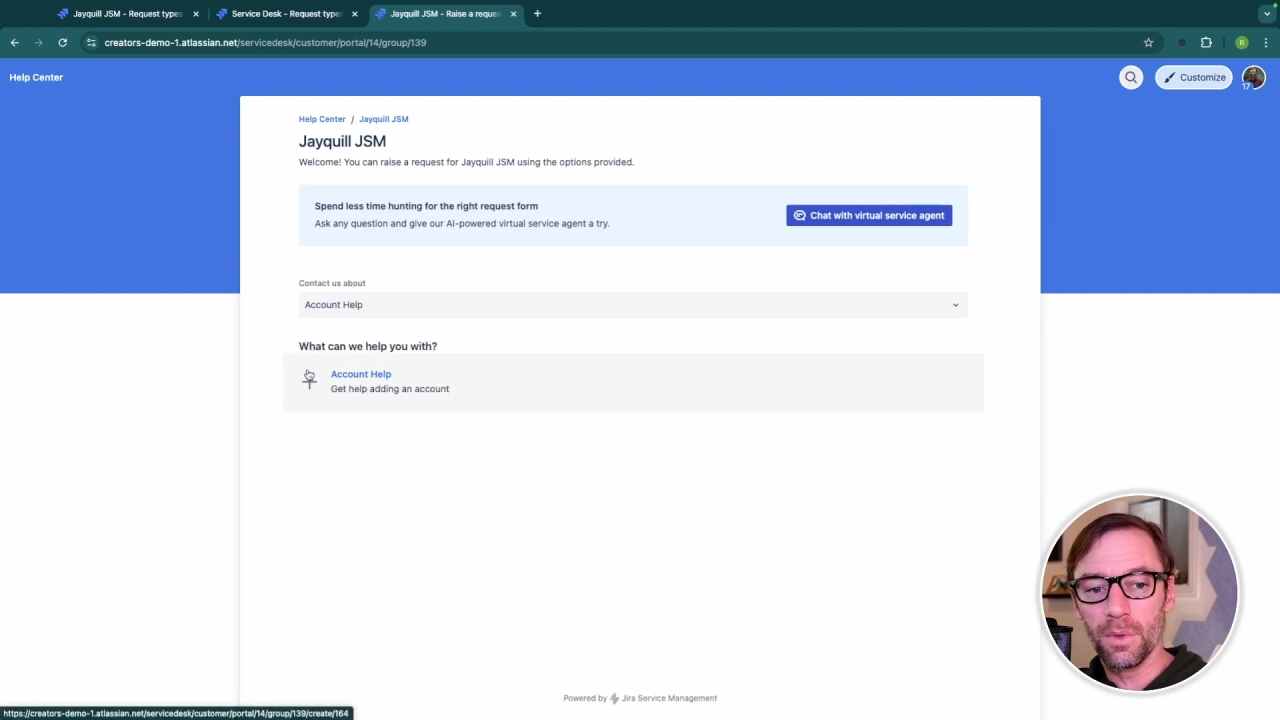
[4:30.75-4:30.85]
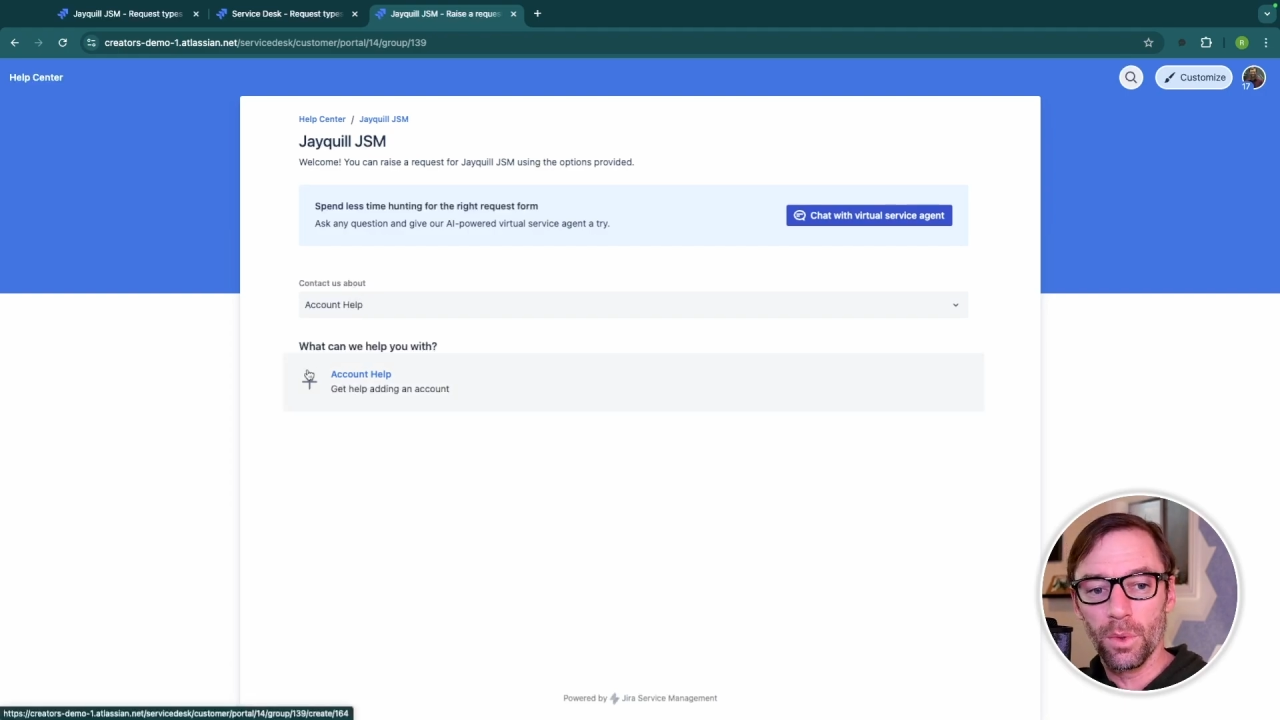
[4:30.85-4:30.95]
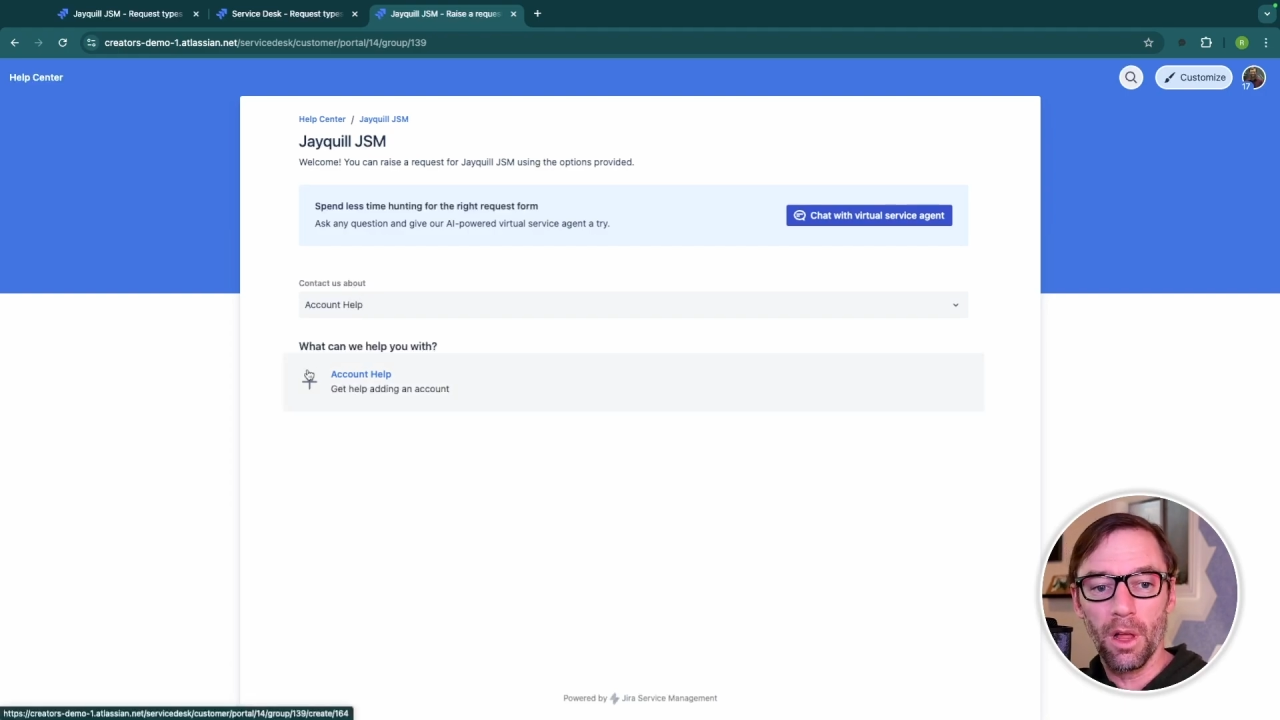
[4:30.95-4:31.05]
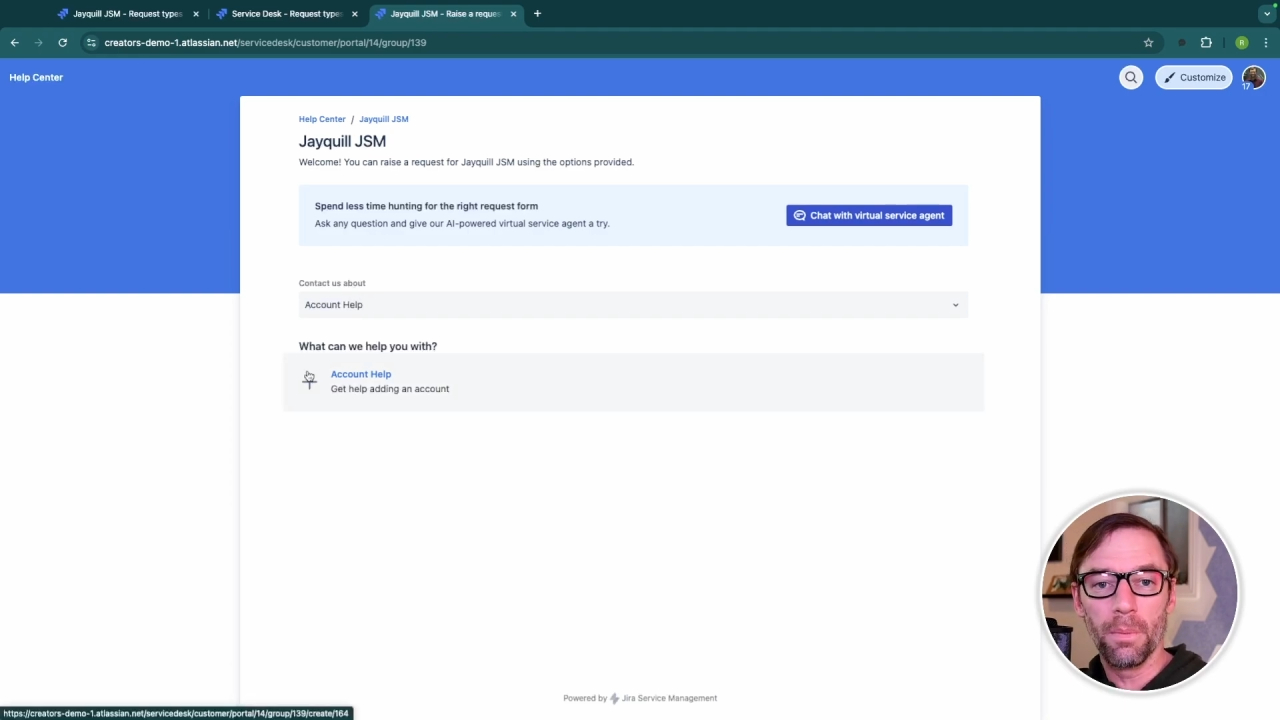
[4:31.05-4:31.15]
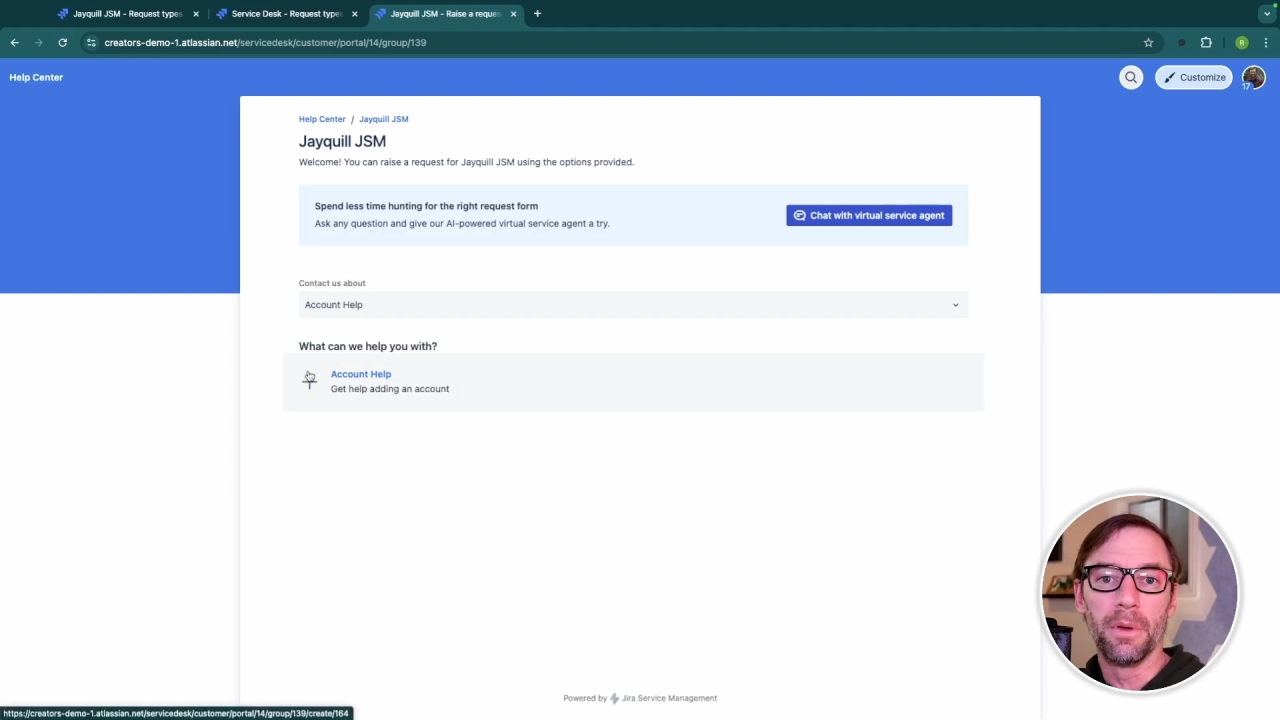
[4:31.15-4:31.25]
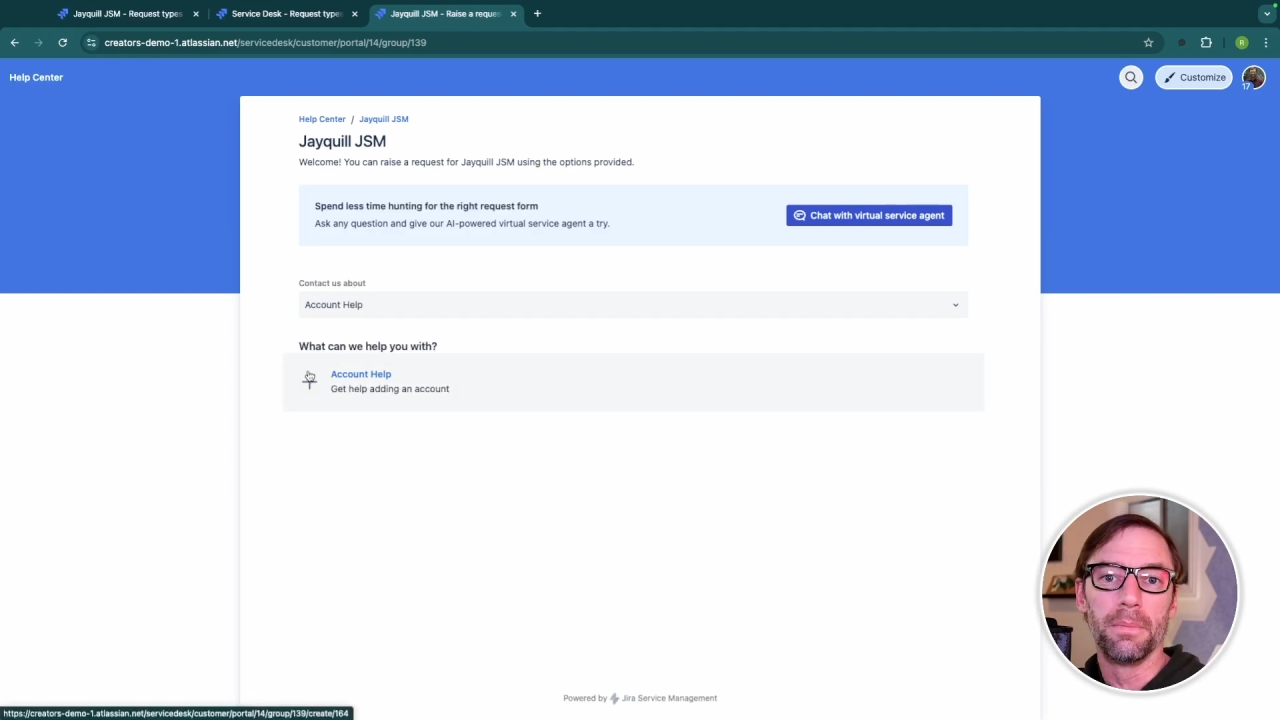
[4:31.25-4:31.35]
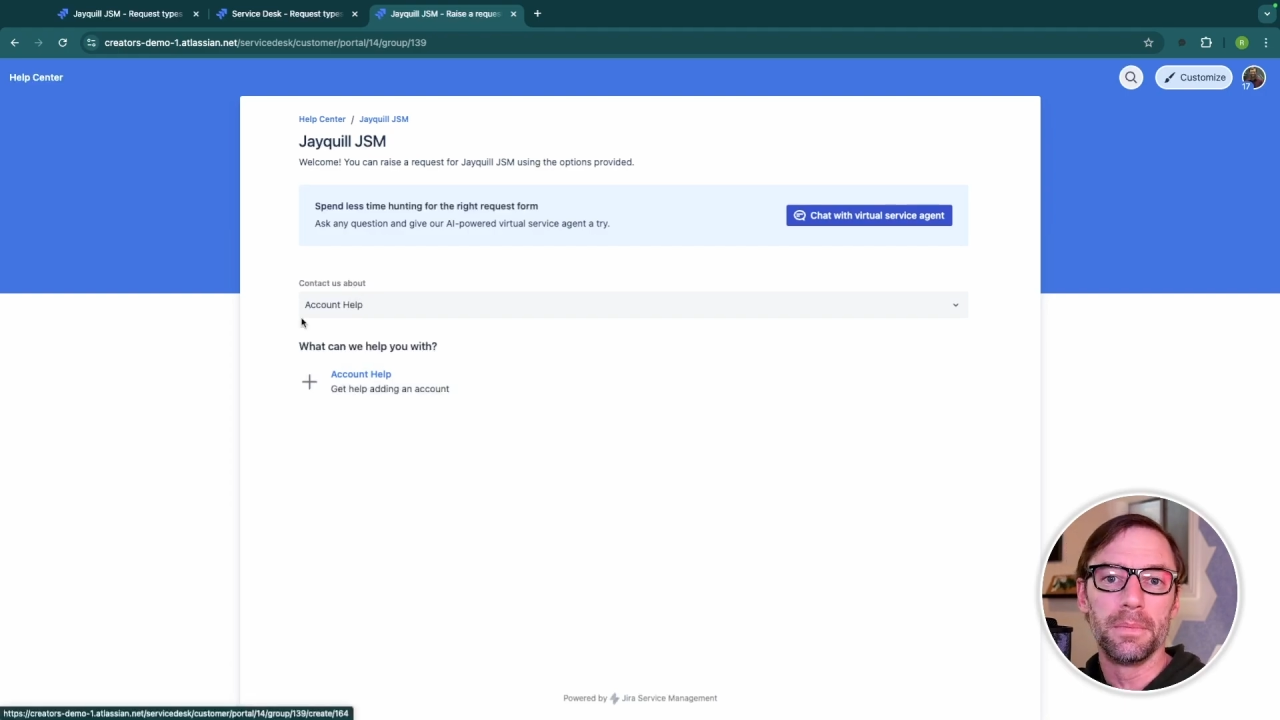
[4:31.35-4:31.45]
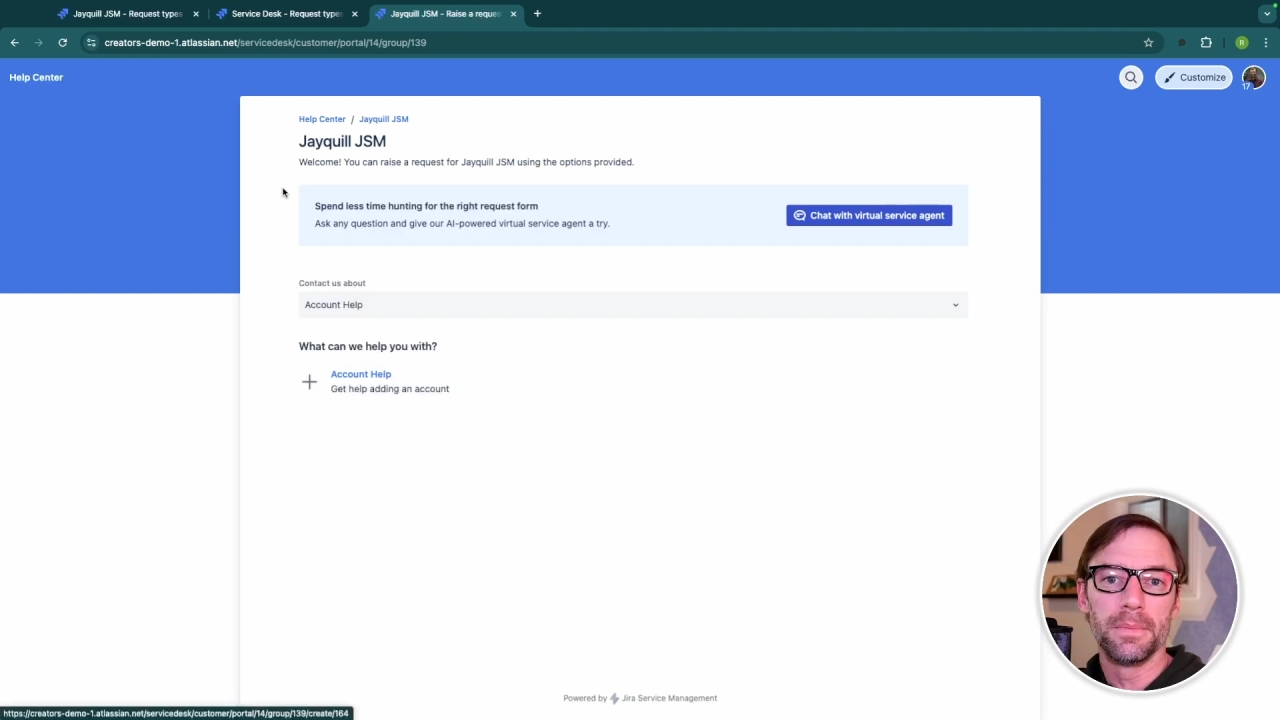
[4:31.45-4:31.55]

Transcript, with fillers: that will help them.